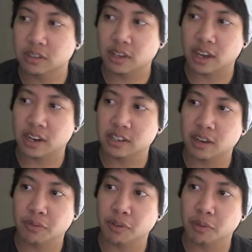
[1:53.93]
kind of
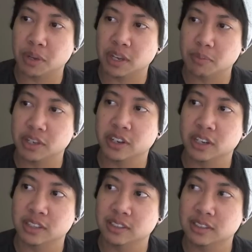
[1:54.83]
tough for me
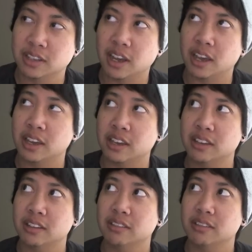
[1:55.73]
because
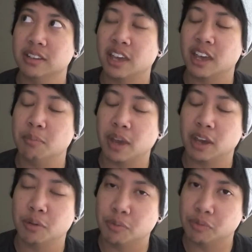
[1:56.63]
I came
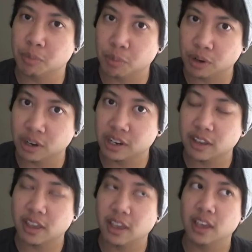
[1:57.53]
back home from work
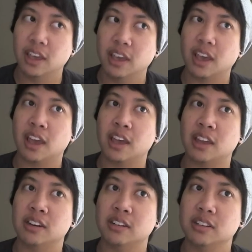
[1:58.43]

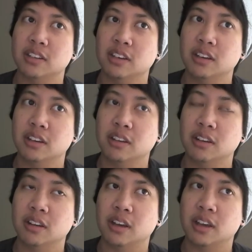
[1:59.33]
and
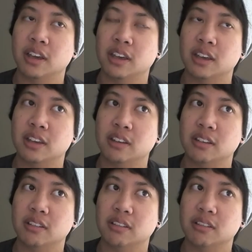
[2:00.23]
I
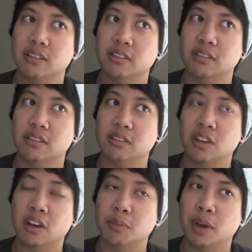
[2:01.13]

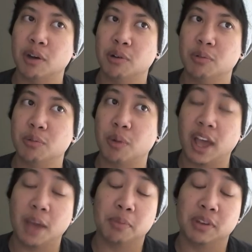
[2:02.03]
thought about what
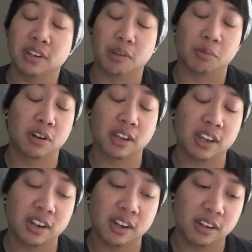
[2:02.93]
happened at work.
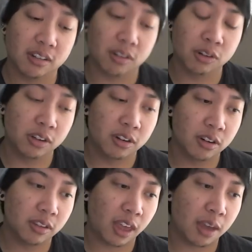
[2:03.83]
And
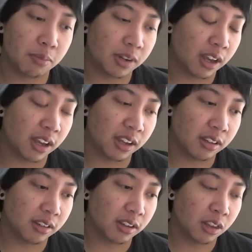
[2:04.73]
earlier that
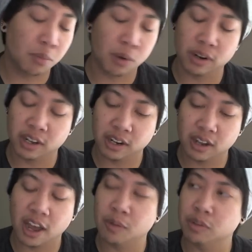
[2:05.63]
day in the morning,
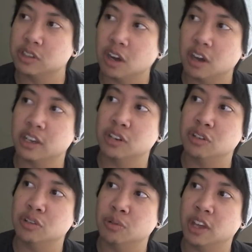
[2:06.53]
I was talking
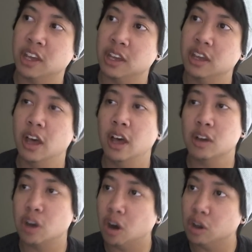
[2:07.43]
to a
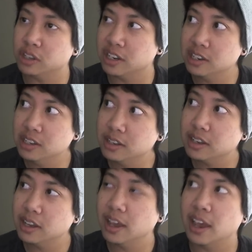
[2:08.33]
colleague,
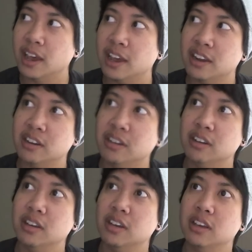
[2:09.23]
and
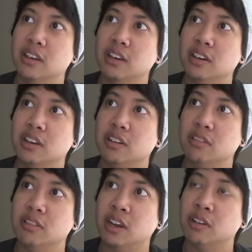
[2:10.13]

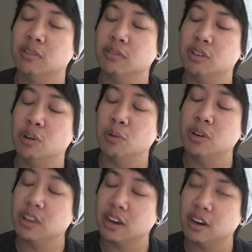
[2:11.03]
now no
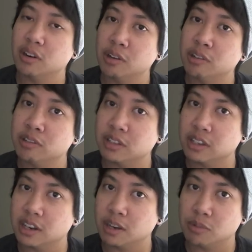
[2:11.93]
one there knows
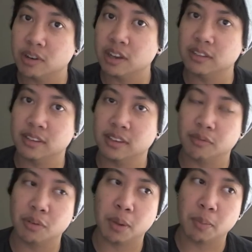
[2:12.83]
that I'm trans
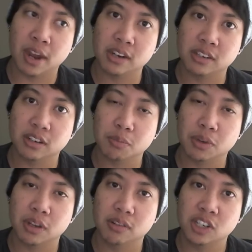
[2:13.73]
except for my manager,
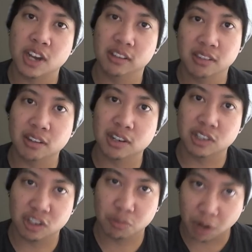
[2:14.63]
but chances are
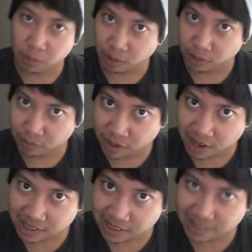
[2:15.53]
she's probably already
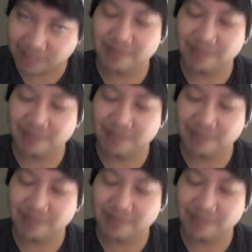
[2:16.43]
forgotten.